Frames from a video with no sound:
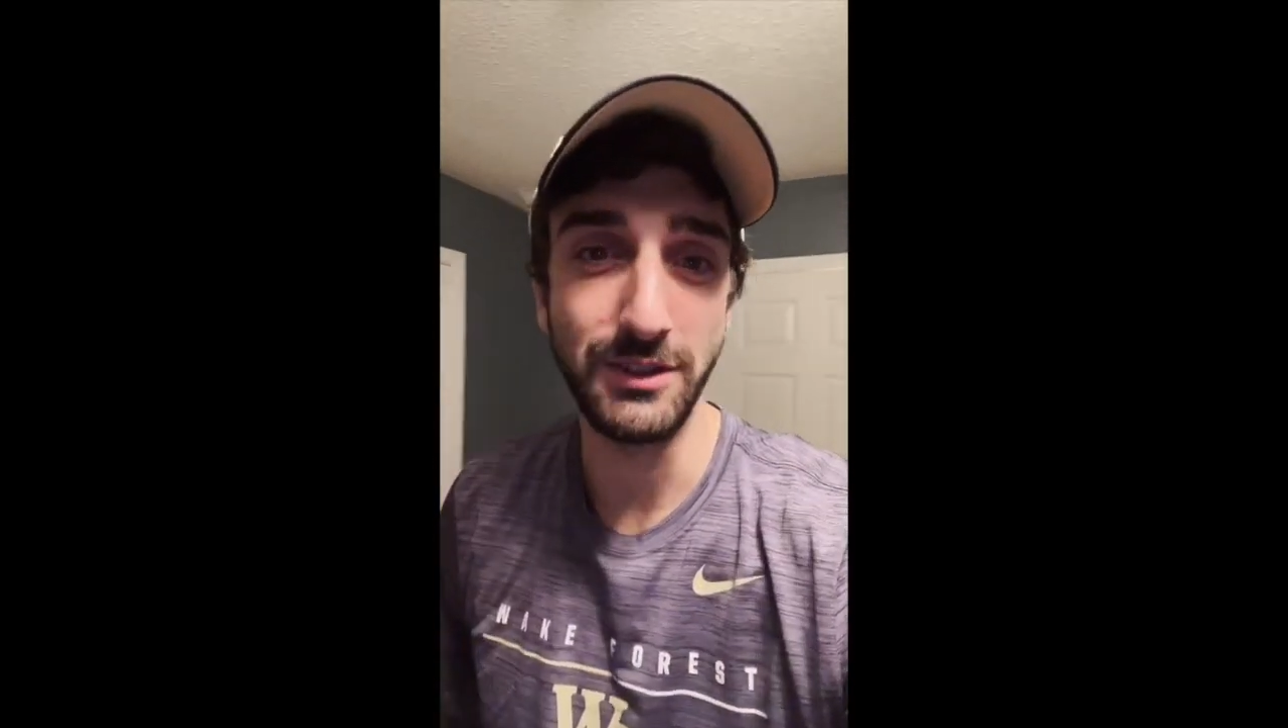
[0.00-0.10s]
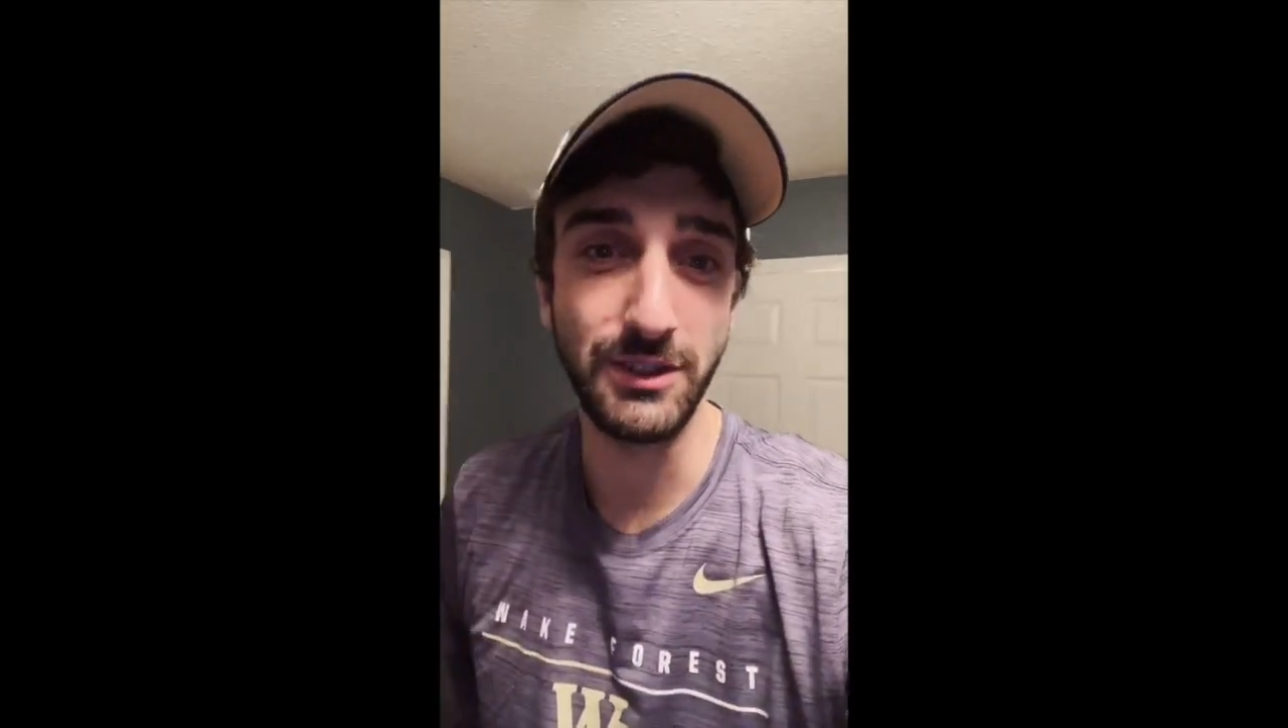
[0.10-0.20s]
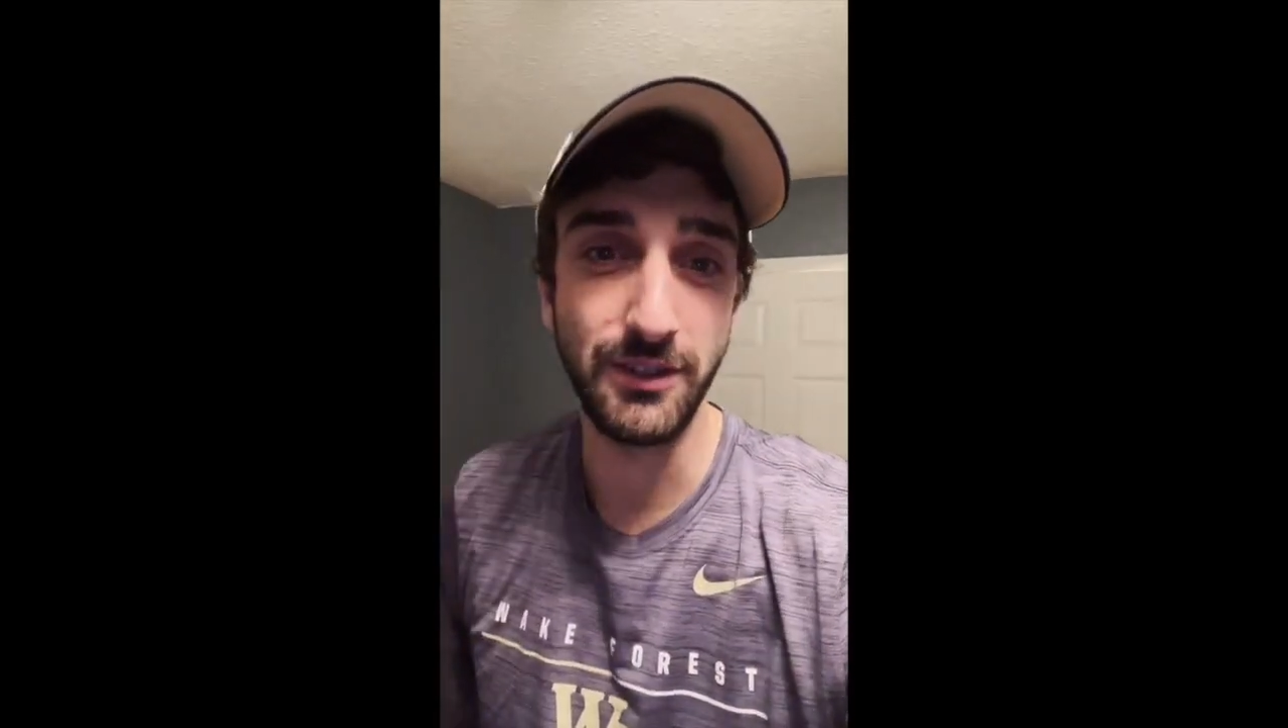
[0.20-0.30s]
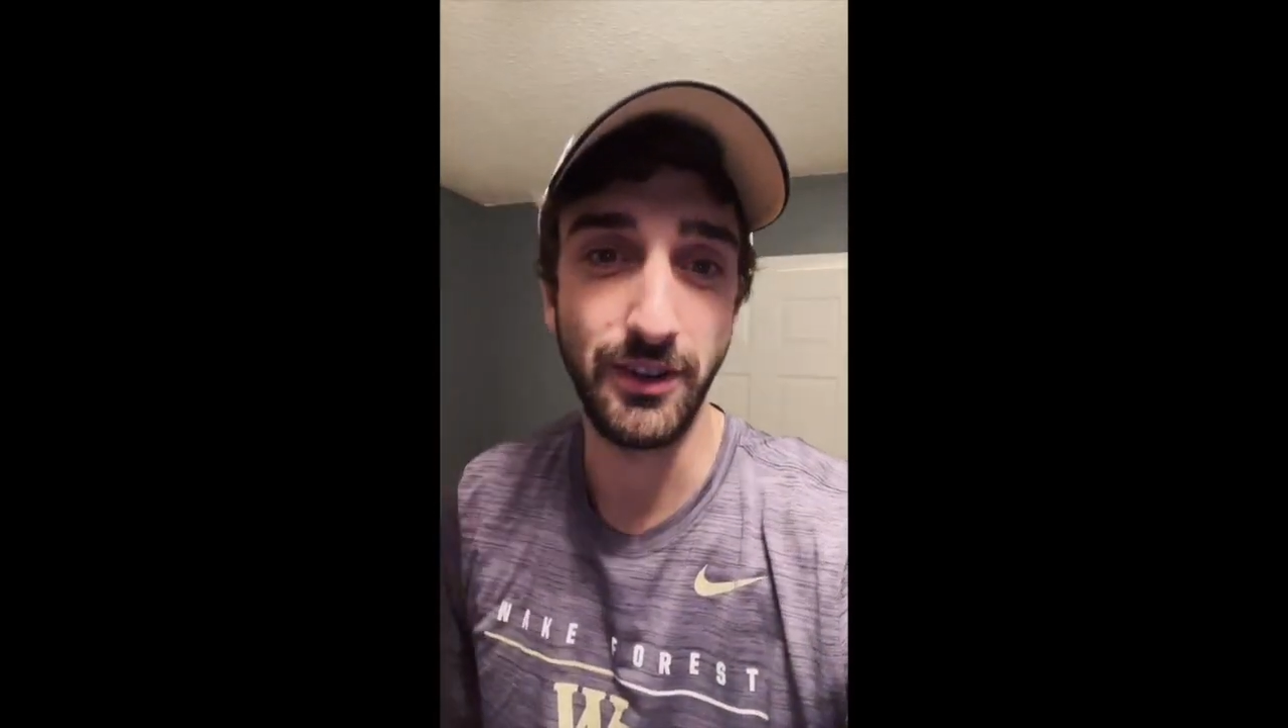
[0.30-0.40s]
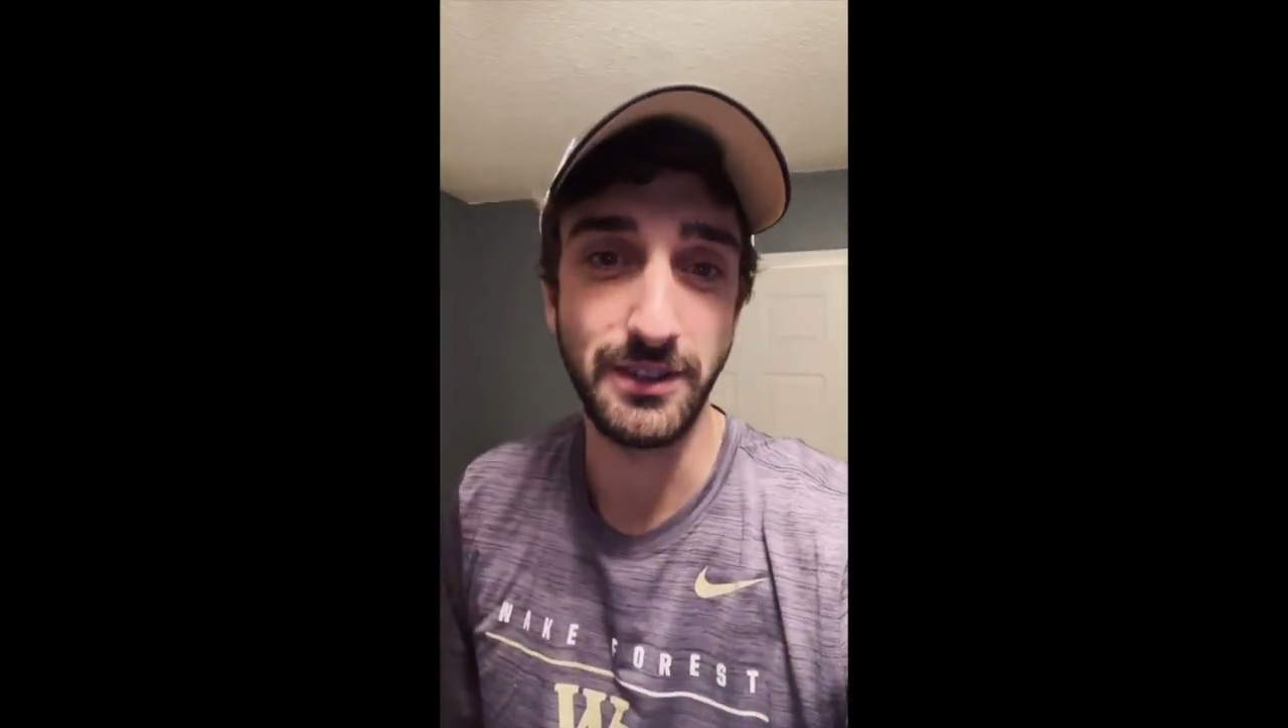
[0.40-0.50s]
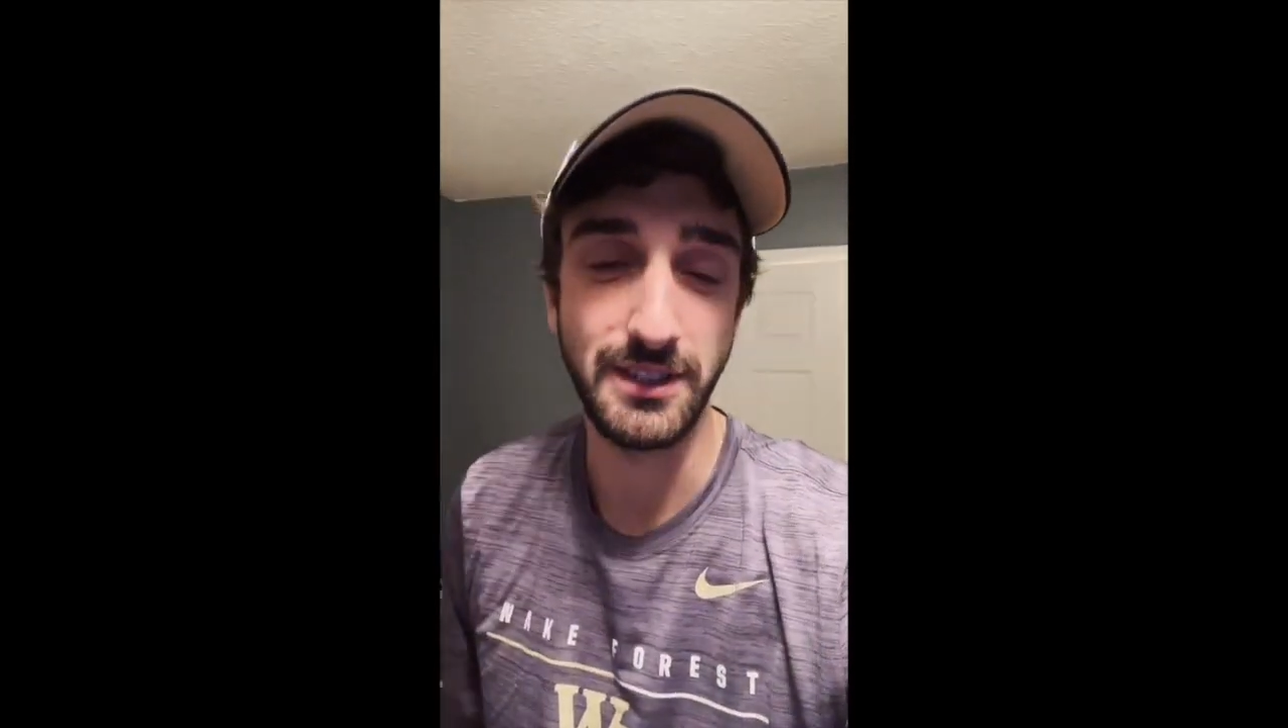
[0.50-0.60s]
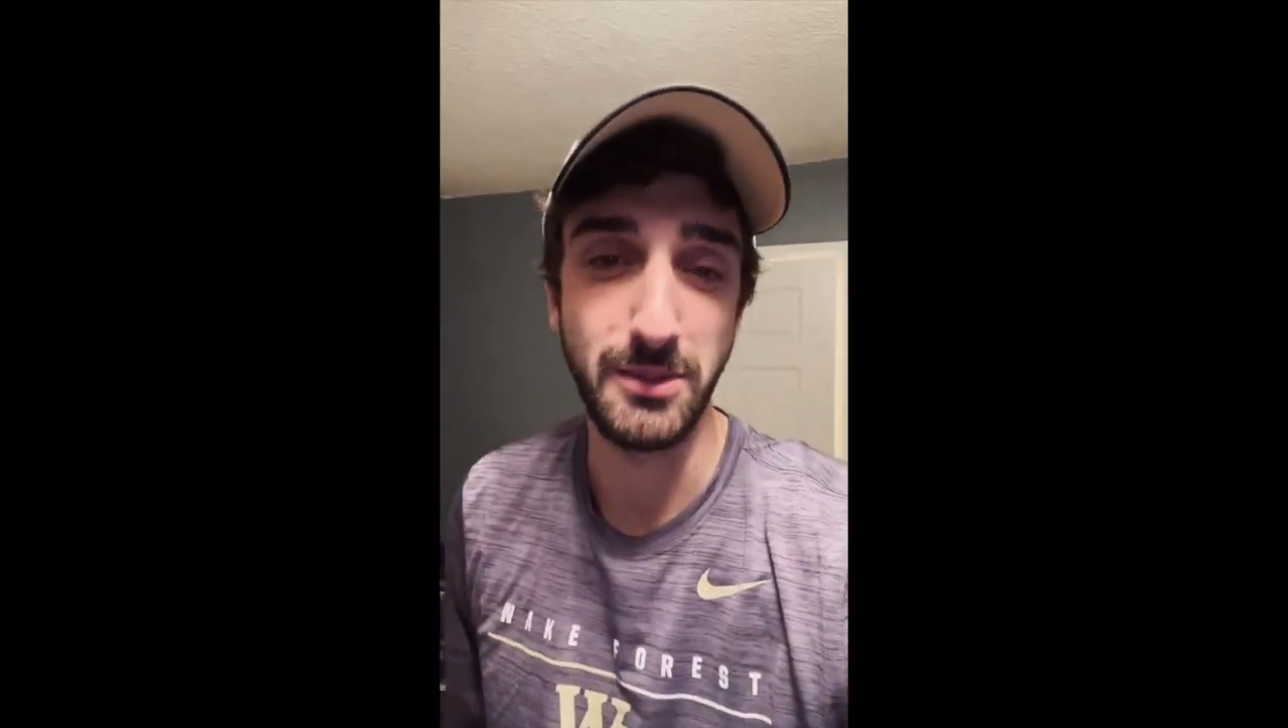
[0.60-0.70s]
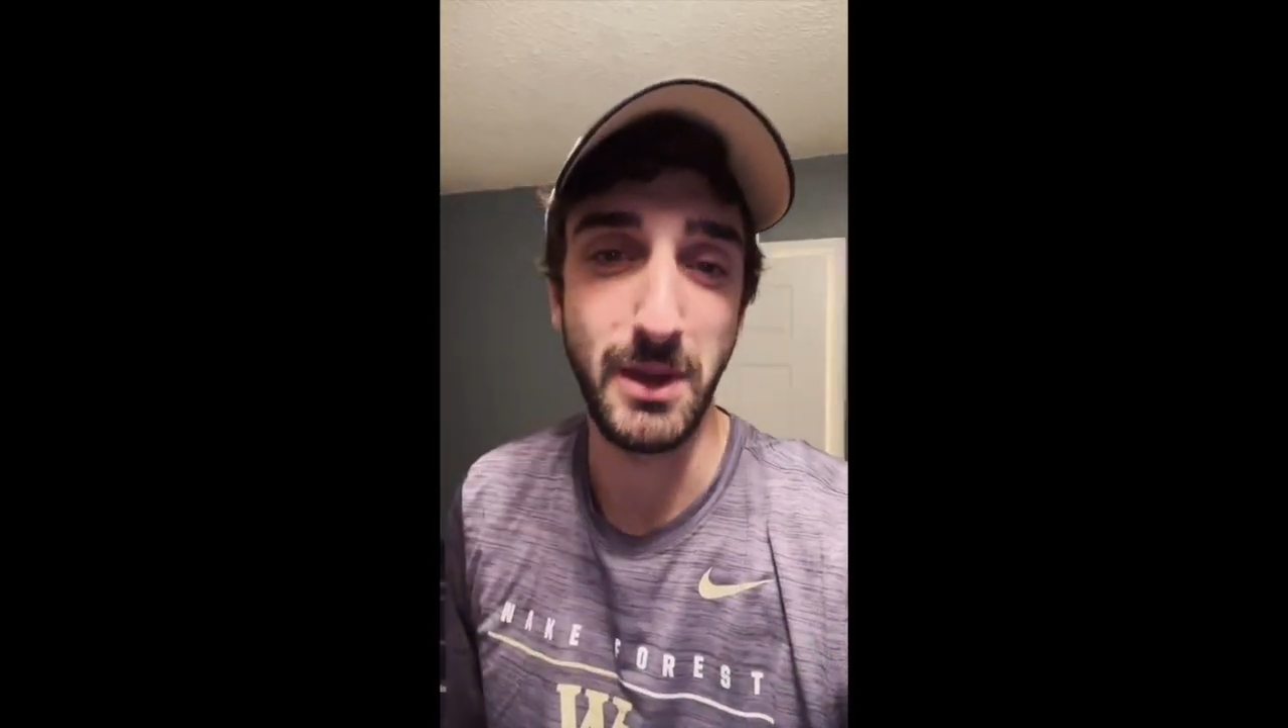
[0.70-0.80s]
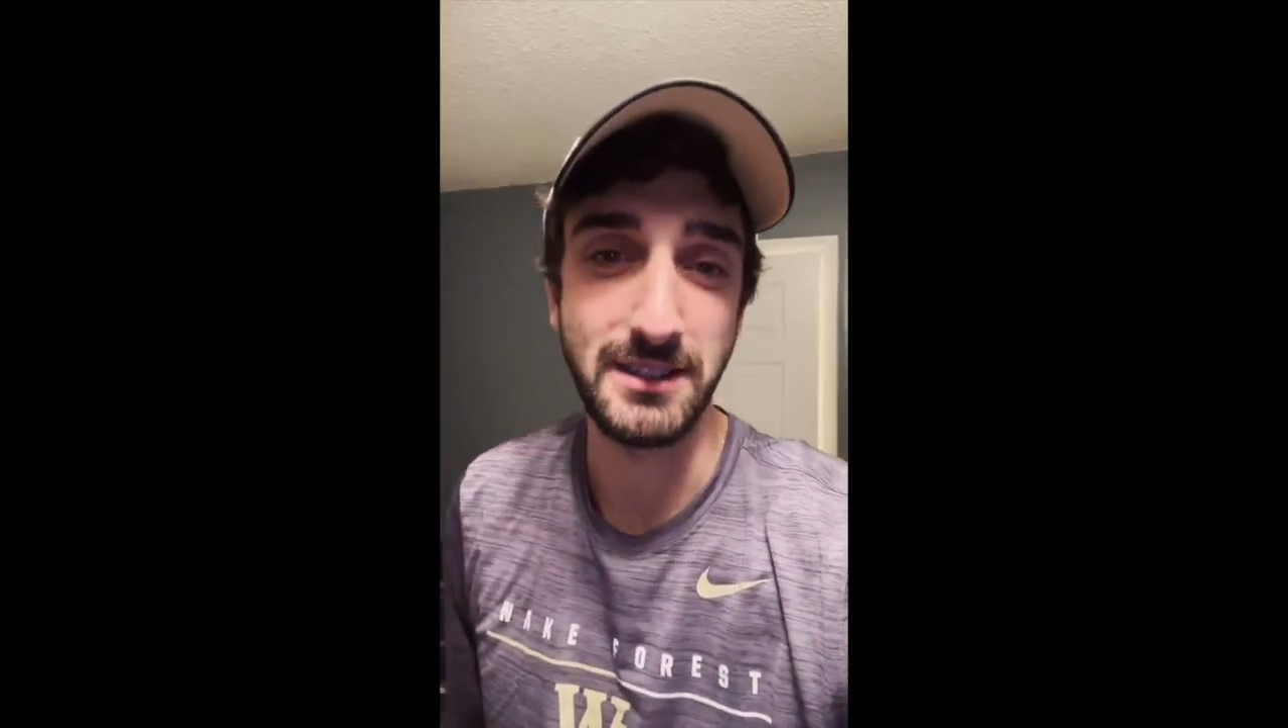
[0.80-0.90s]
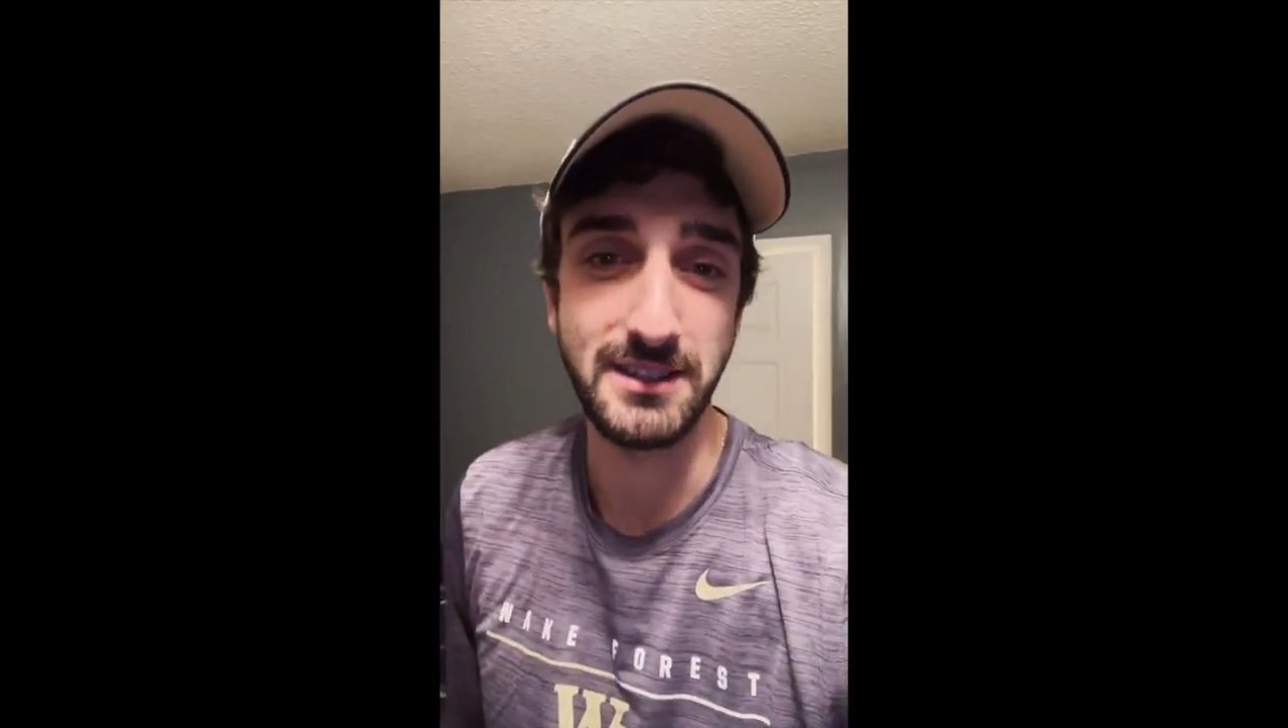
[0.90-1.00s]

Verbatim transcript: University Men's